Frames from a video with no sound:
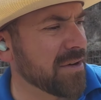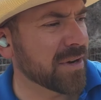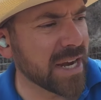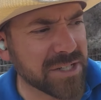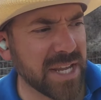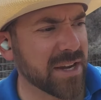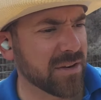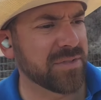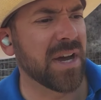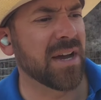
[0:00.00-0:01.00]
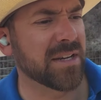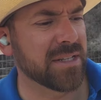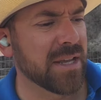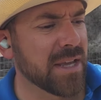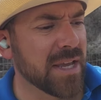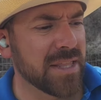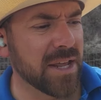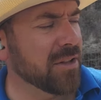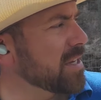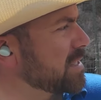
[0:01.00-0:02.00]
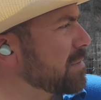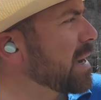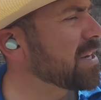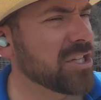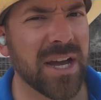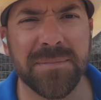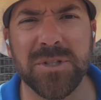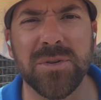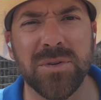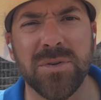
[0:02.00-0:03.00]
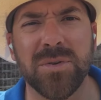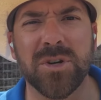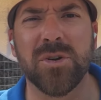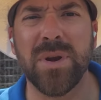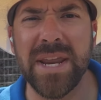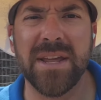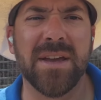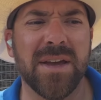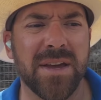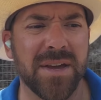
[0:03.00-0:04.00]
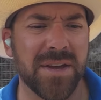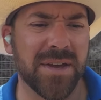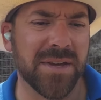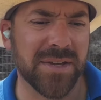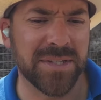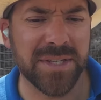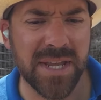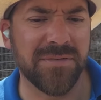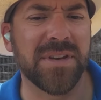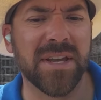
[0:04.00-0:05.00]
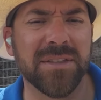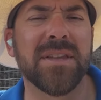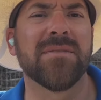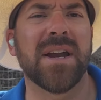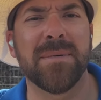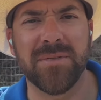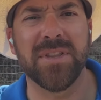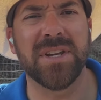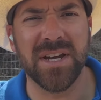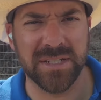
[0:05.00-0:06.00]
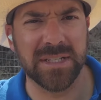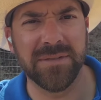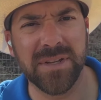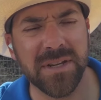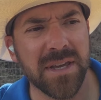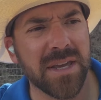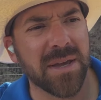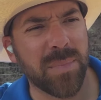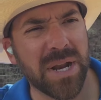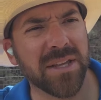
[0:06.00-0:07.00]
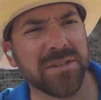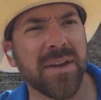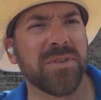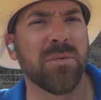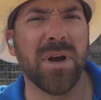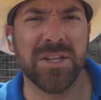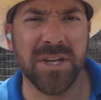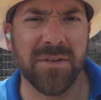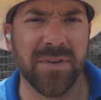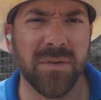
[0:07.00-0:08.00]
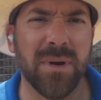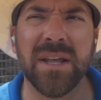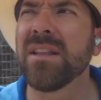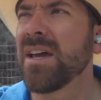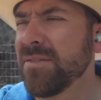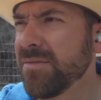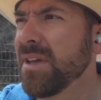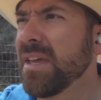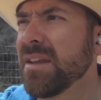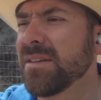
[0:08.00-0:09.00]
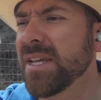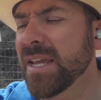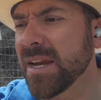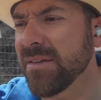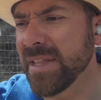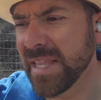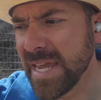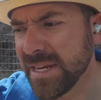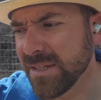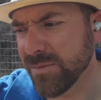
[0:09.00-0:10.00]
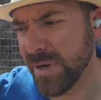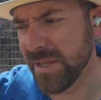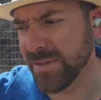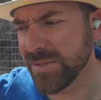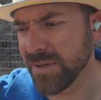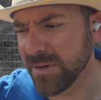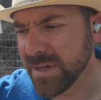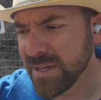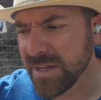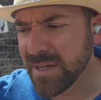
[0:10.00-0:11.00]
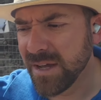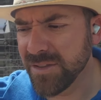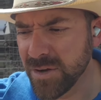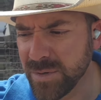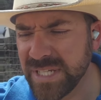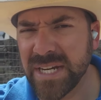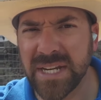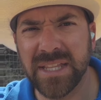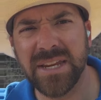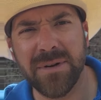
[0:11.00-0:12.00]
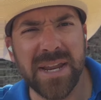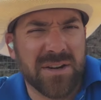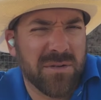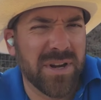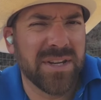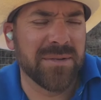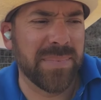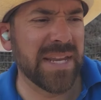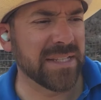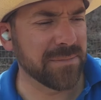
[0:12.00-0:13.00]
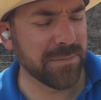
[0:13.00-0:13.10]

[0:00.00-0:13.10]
know, caretaker of dogs, not only is it my job to create a safe and healthy environment for the dogs to live in, but I also have to watch out for the wildlife and take care of the land as well. So, although we technically, right, according to bank